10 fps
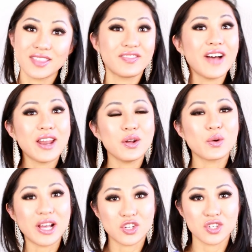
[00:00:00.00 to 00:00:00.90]
Final
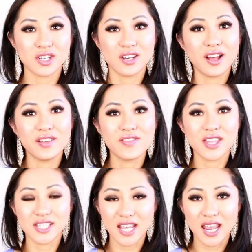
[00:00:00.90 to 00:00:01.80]
question of
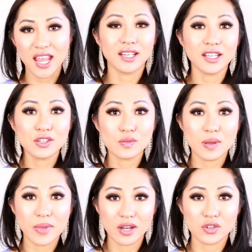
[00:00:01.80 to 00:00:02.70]
the day. Can I use
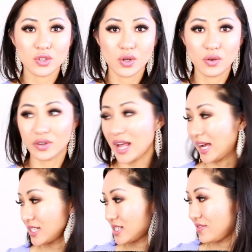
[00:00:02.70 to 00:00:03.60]
my Banisher over
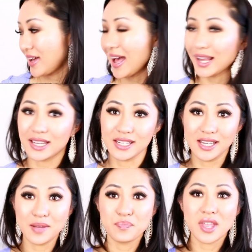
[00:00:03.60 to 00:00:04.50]
active
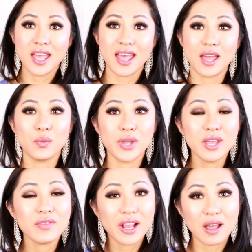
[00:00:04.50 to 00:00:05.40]
acne? And
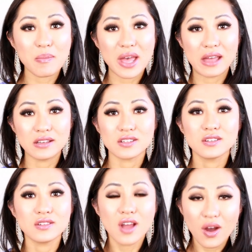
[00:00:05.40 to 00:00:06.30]
we recommend
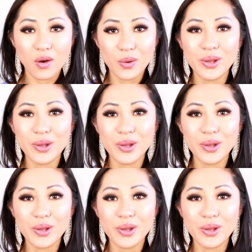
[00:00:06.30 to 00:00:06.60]
no,